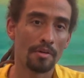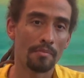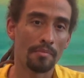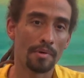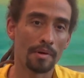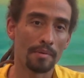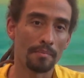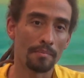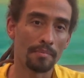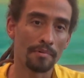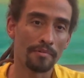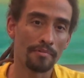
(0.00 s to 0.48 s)

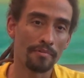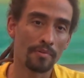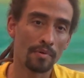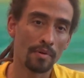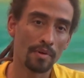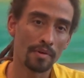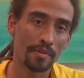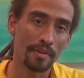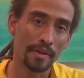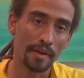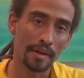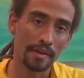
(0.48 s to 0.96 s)
But
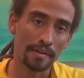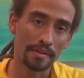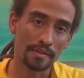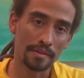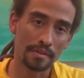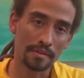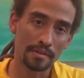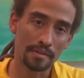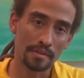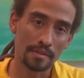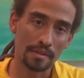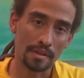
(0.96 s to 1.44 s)
before that,
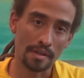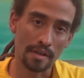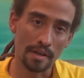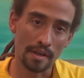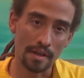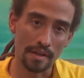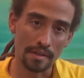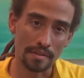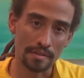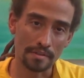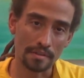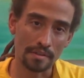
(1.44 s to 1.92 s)
he
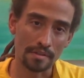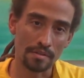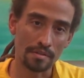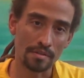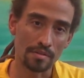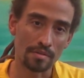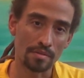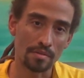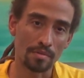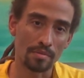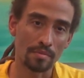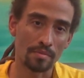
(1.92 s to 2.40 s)
has to
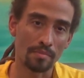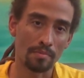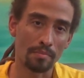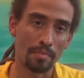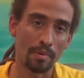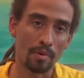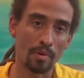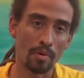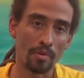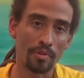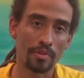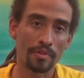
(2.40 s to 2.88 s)
do
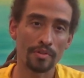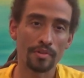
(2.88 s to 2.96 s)
both.